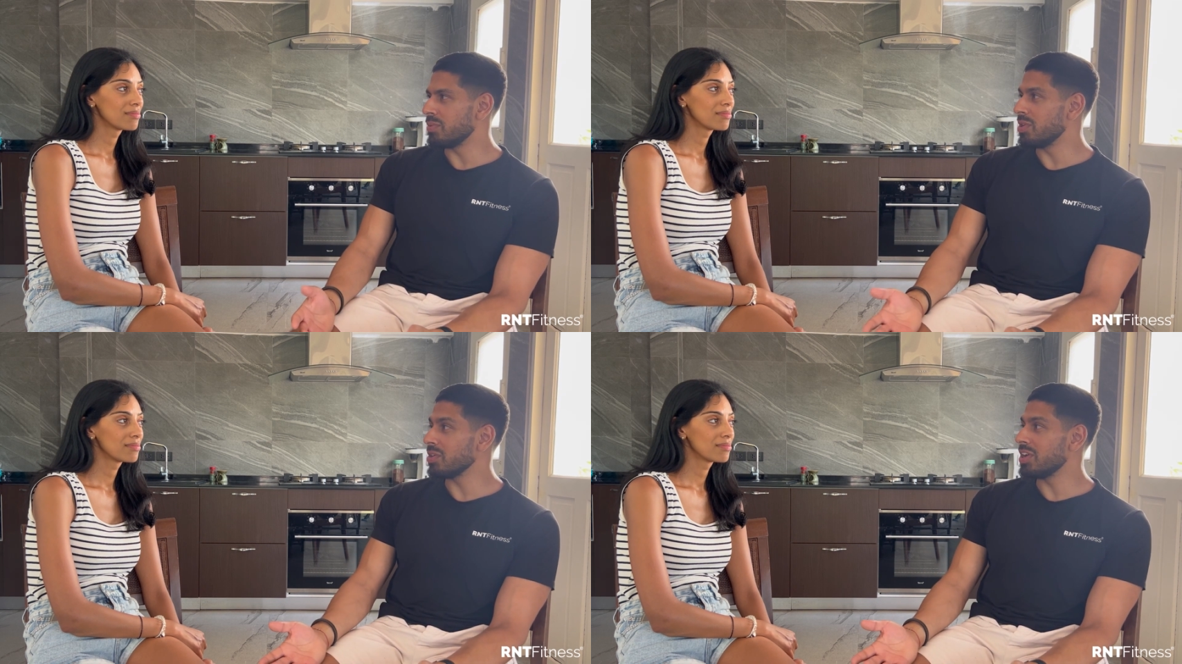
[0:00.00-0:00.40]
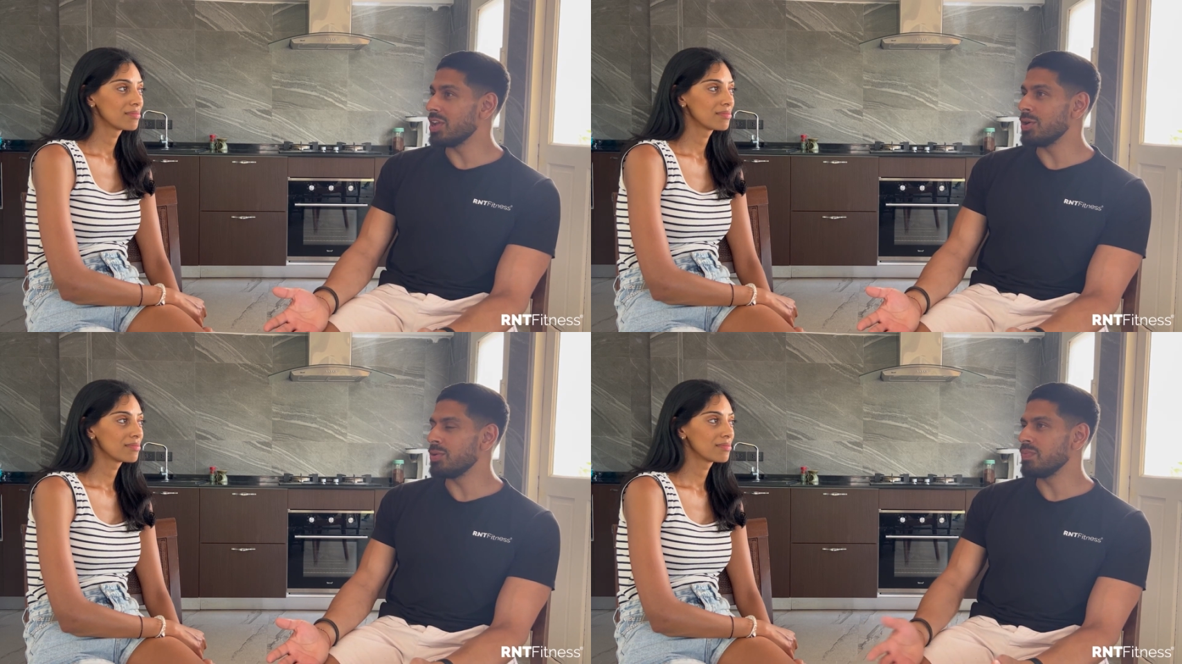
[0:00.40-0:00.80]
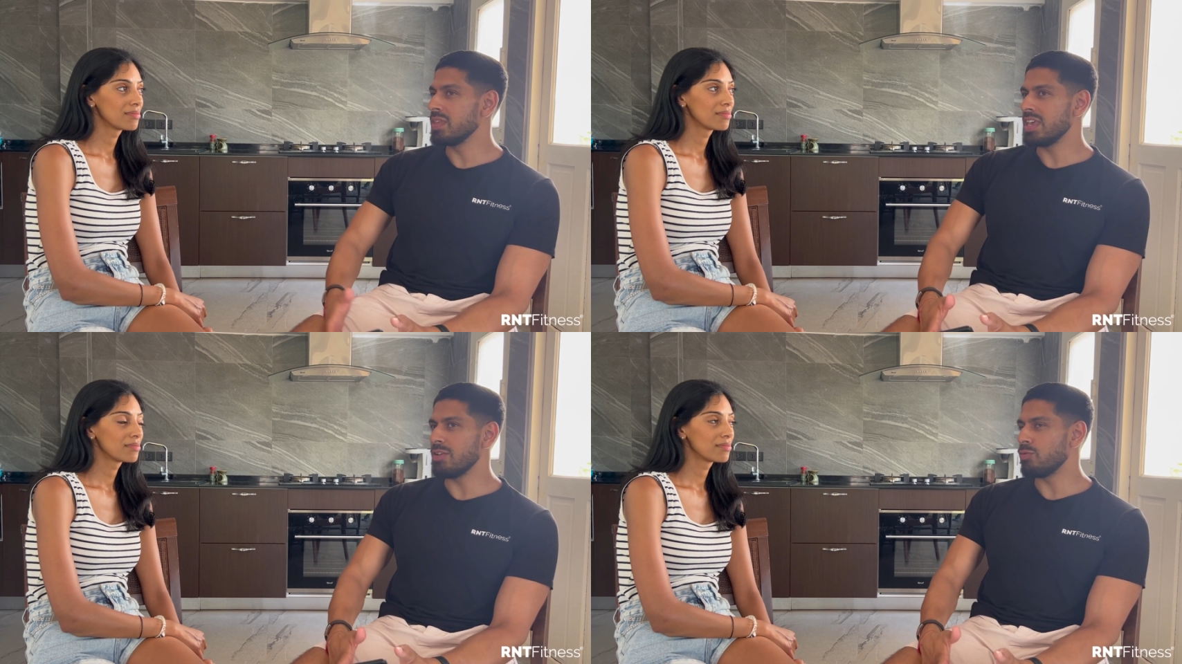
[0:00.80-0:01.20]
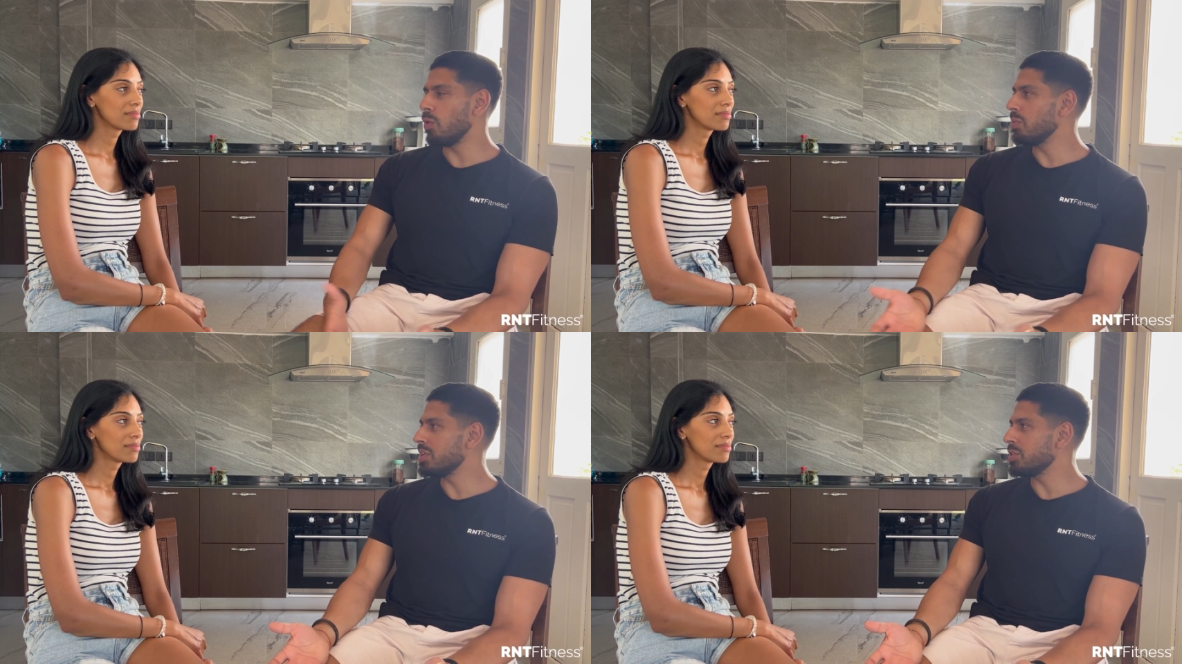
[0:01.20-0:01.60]
Speaker 1: and we're not going to know if
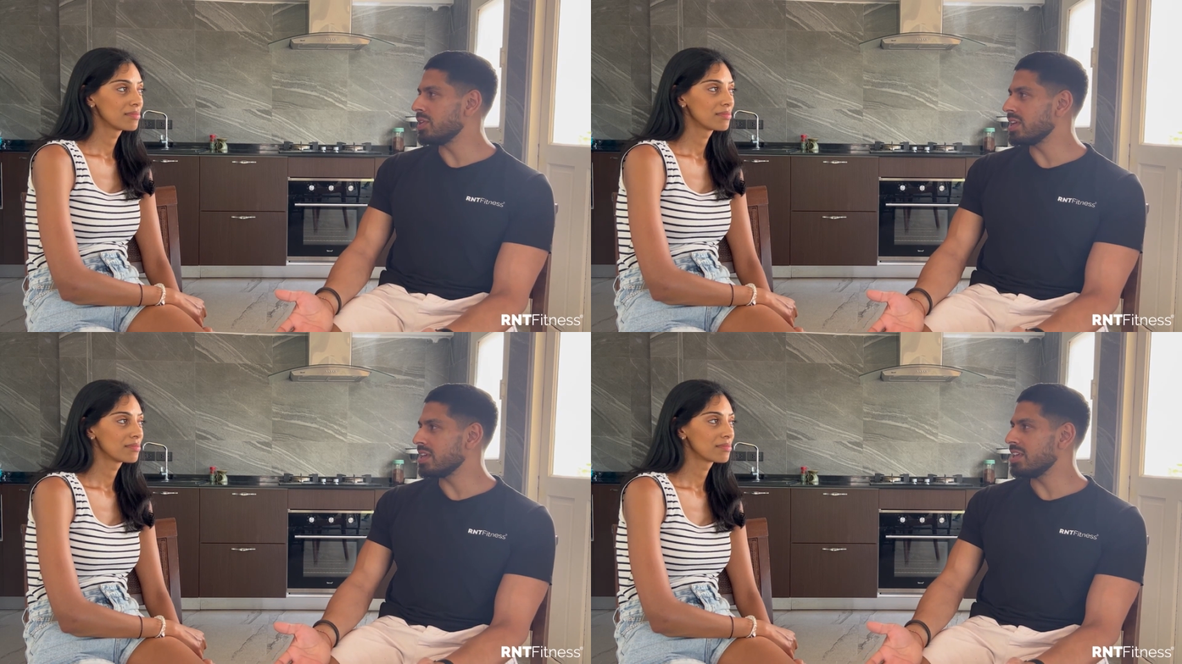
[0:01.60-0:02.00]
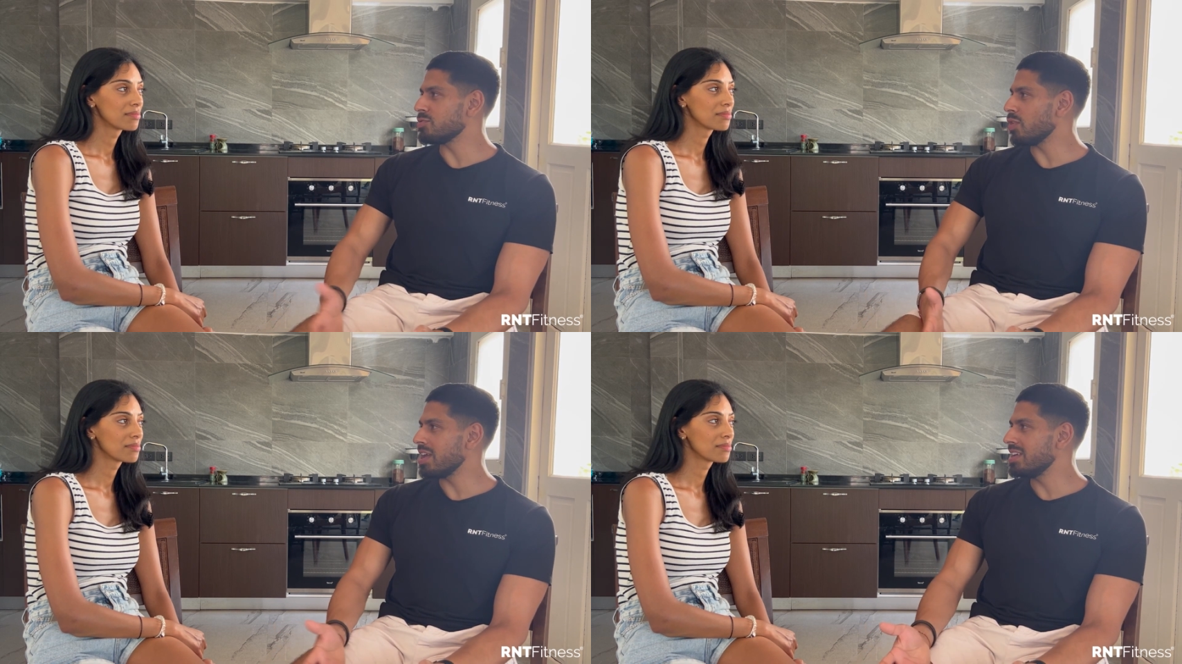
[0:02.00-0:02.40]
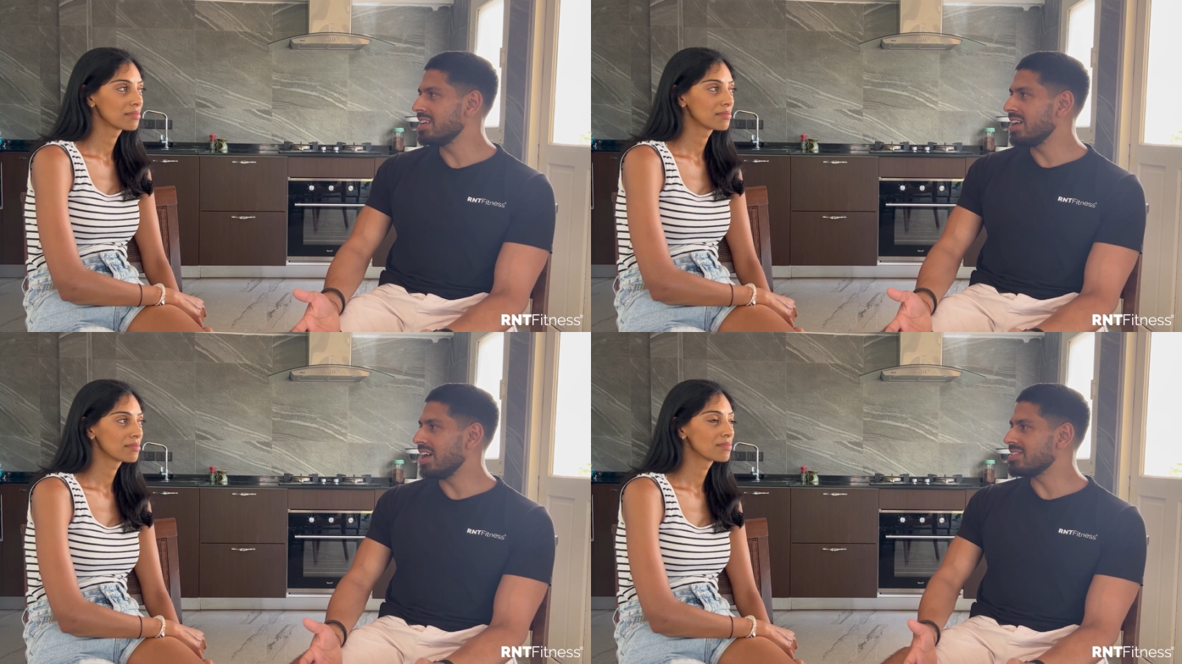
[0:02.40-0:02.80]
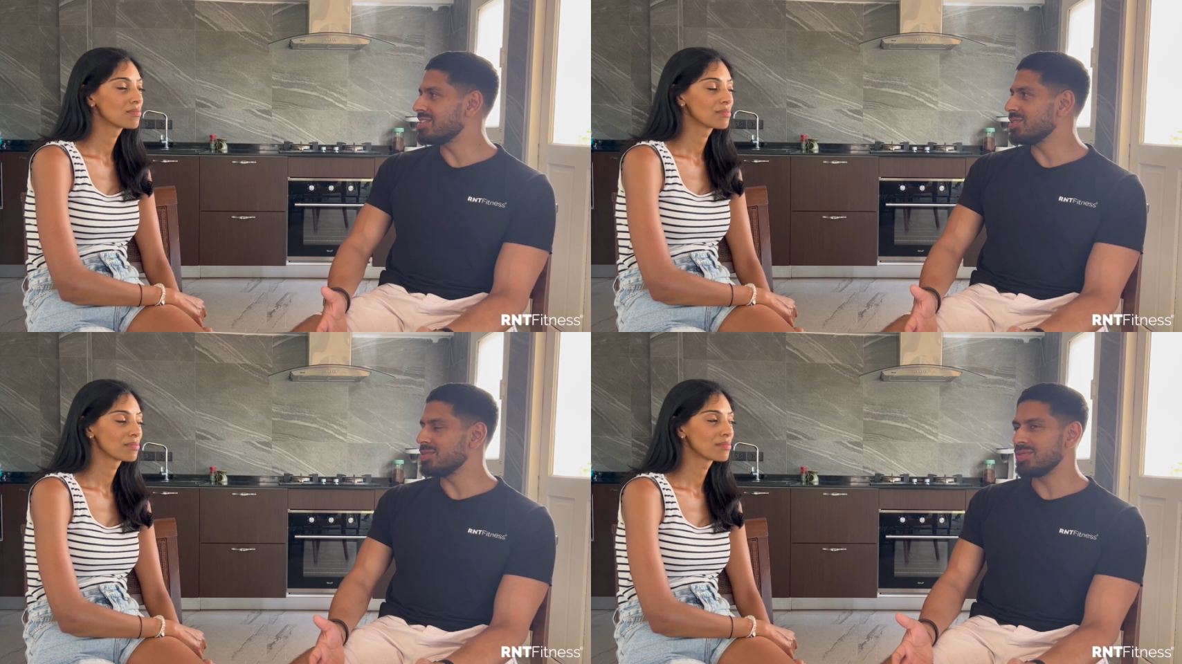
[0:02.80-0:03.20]
what we're doing is right
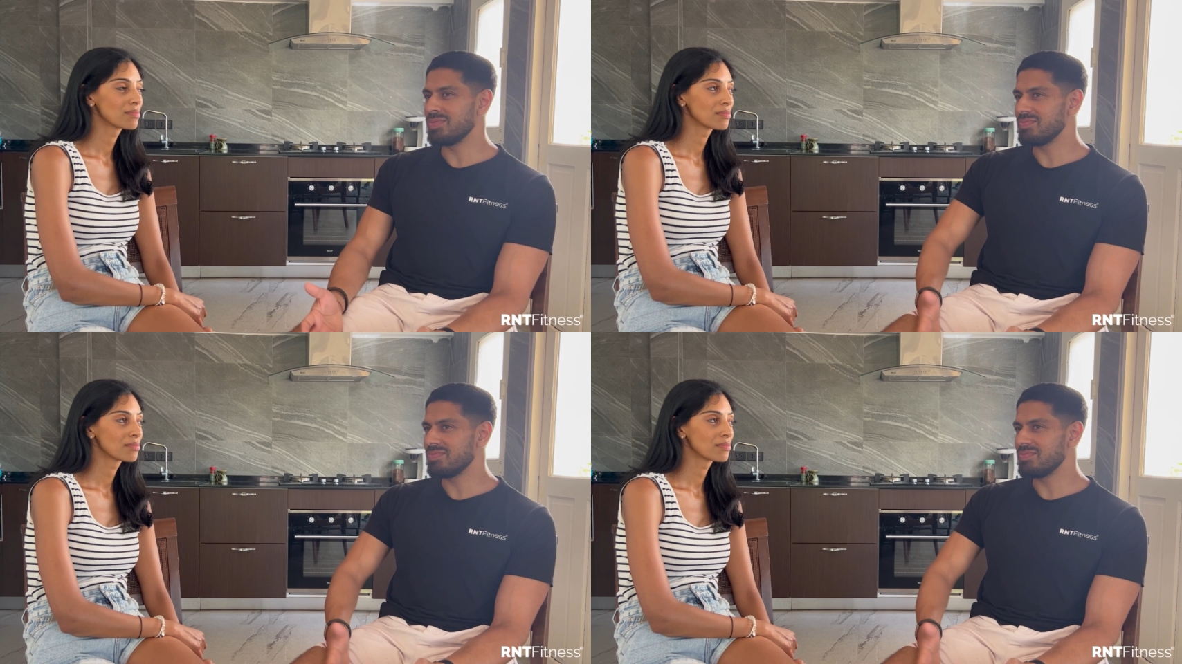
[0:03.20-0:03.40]
until